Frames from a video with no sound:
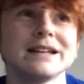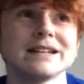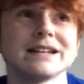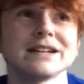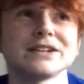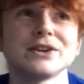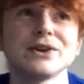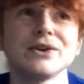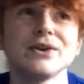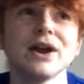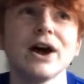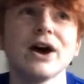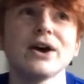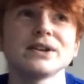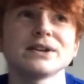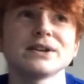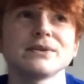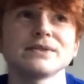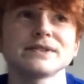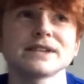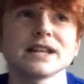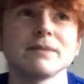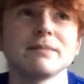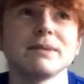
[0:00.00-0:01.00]
Did you know it
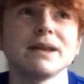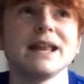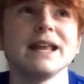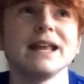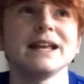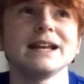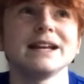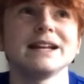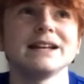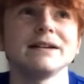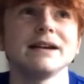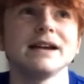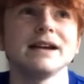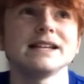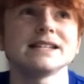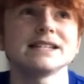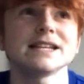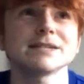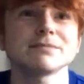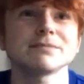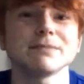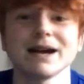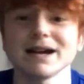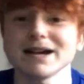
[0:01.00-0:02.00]
was going to be is
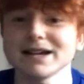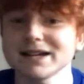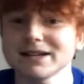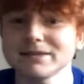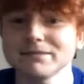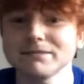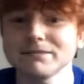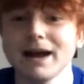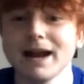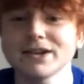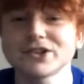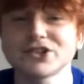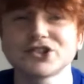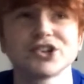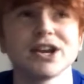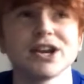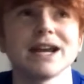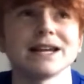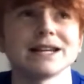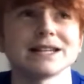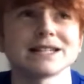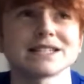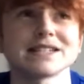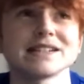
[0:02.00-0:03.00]
this match
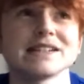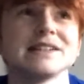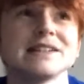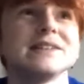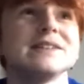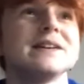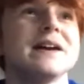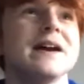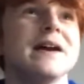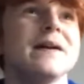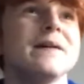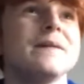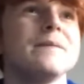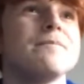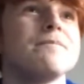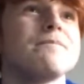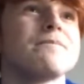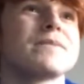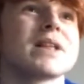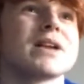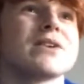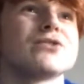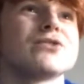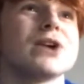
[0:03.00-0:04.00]
jinxed?
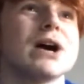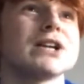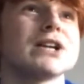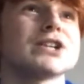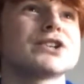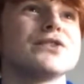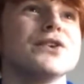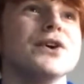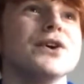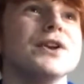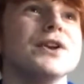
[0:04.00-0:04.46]
Rashford.